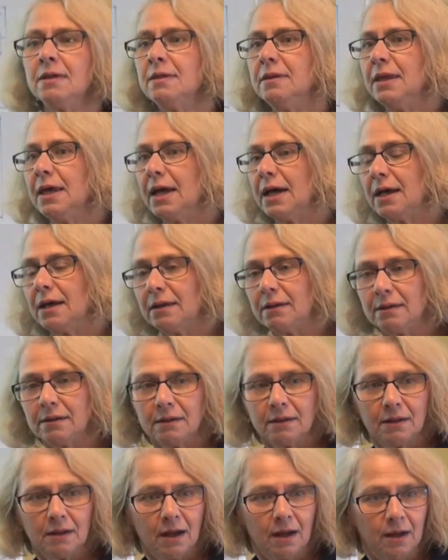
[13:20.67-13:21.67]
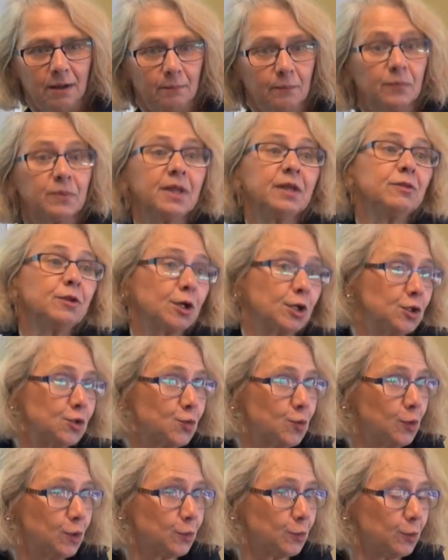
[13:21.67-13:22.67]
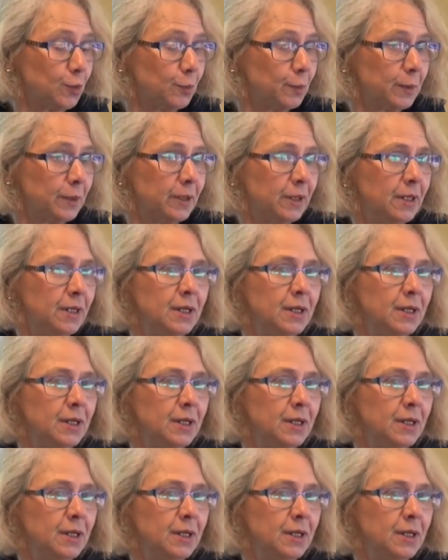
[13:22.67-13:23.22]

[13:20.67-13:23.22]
than, um, than the control group.